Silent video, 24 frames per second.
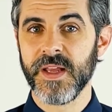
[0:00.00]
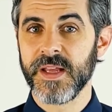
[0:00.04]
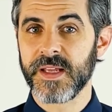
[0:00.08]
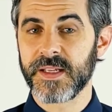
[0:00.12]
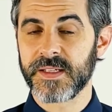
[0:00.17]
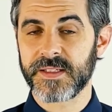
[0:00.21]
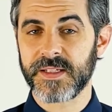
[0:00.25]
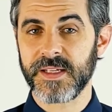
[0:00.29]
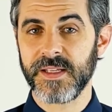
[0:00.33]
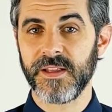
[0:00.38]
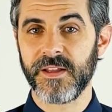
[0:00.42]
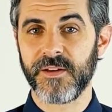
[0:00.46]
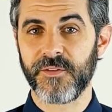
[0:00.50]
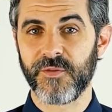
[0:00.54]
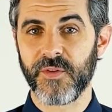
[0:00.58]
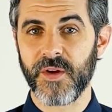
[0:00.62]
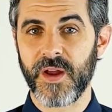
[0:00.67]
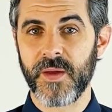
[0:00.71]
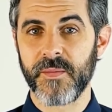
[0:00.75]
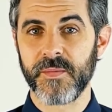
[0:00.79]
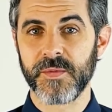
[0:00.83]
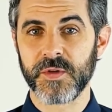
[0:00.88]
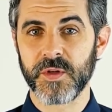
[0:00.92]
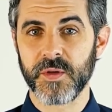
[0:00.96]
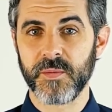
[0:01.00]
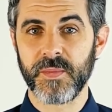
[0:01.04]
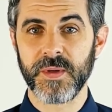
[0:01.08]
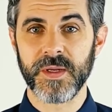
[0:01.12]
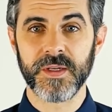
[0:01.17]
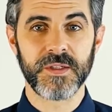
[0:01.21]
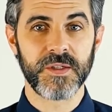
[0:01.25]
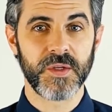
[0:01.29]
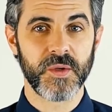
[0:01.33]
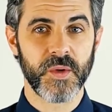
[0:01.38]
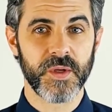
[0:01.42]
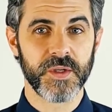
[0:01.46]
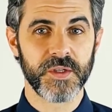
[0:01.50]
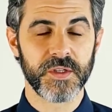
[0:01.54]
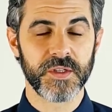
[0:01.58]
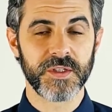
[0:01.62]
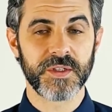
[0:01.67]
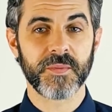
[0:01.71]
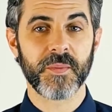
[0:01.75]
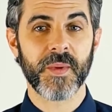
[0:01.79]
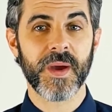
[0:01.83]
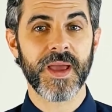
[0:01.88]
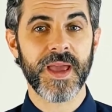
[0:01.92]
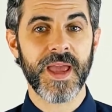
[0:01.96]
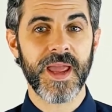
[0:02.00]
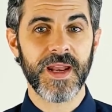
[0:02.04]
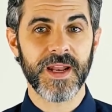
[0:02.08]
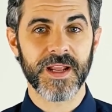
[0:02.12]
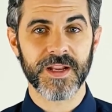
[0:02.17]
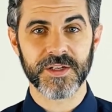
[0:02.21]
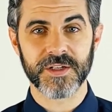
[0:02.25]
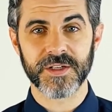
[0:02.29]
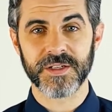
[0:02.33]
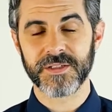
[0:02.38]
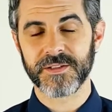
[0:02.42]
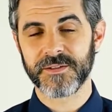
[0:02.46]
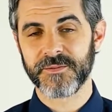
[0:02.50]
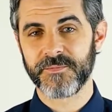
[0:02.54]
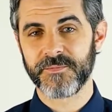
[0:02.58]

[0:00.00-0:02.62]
Ceiling frames should be 2 inches by 8 inches.